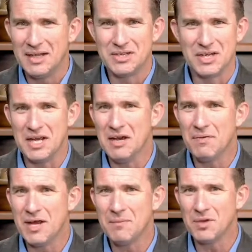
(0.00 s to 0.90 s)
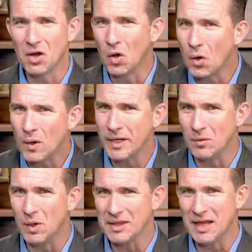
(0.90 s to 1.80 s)
to give Him the glory
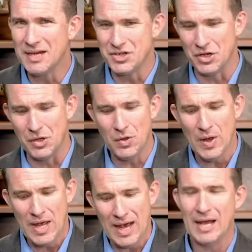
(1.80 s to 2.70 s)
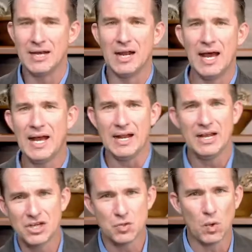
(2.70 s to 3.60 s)
in what they do, and to let
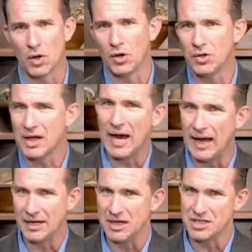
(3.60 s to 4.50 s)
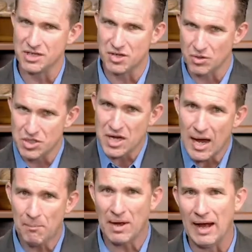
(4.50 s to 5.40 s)
His Word guide us. And so
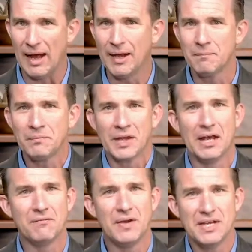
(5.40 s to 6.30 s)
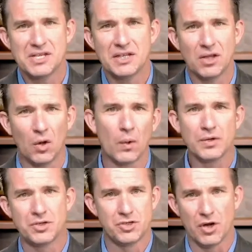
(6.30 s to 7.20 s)
stop by and visit the
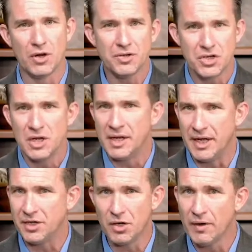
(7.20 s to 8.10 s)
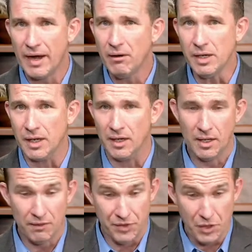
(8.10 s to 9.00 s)
Lord's church in your area.
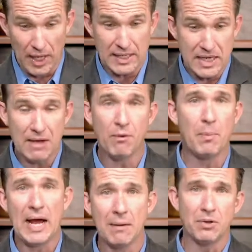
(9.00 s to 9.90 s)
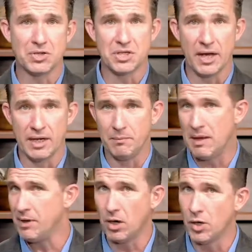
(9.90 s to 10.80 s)
If you'd like to have a Bible study,
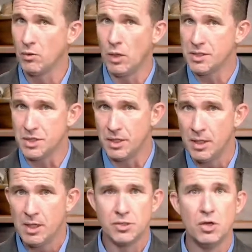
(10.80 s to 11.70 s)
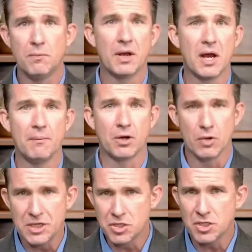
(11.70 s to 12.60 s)
maybe learn what to do to become a
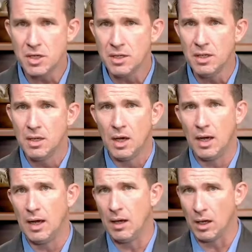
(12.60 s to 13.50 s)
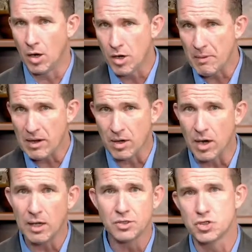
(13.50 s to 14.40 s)
Christian, uh, learn about
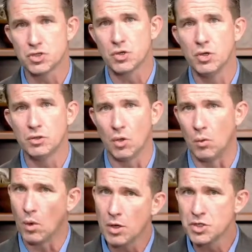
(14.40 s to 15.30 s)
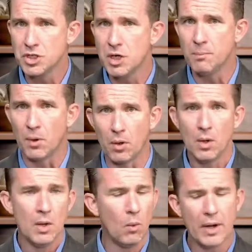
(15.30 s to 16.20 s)
God's truth on worship or
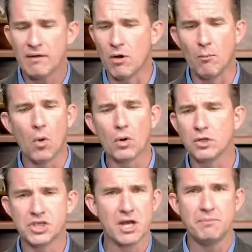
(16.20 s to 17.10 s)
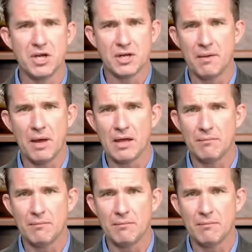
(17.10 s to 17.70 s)
whatever moral subject it may